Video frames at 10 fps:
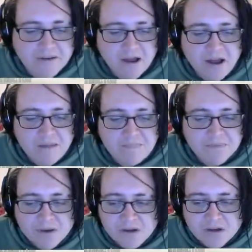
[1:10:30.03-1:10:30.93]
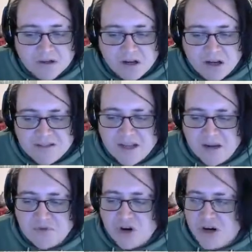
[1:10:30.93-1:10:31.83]
I say
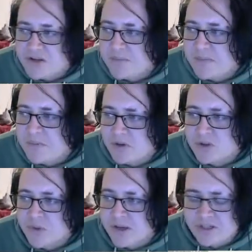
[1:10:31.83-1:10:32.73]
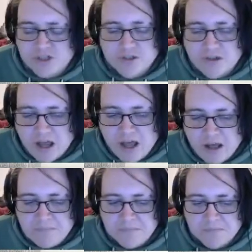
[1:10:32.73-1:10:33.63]
I'm trying to do a bit more Twitch.
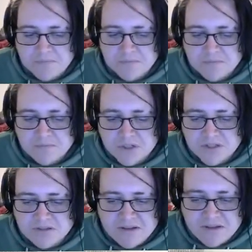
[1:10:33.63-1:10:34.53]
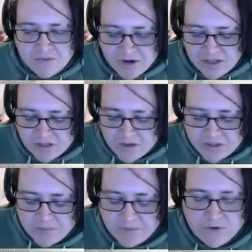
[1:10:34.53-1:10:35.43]
Just never really
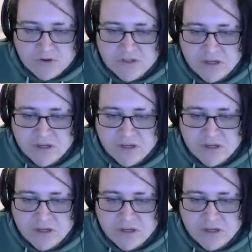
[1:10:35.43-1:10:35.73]
used it before, so